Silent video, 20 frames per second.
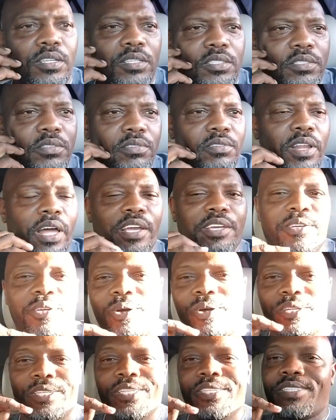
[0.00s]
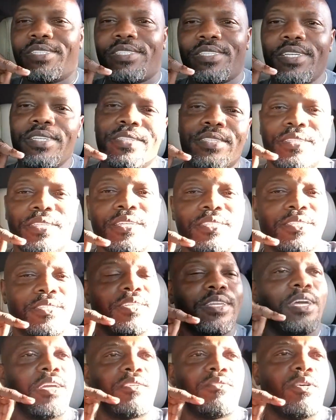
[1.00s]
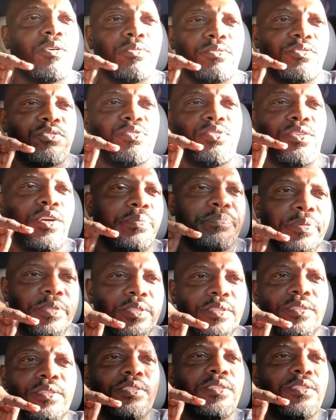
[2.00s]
She's like, girl, this Negro tripping.